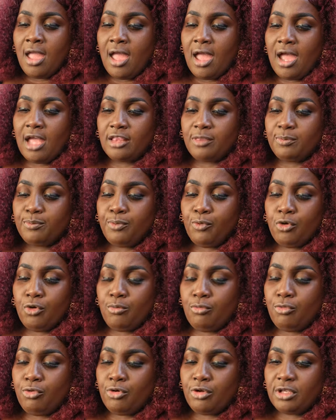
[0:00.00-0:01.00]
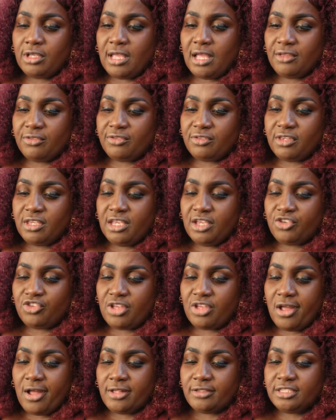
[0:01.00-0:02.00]
at Portmore gas
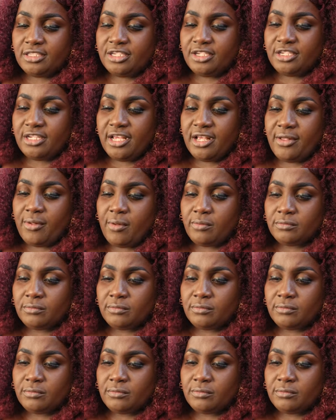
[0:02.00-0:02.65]
station, you there?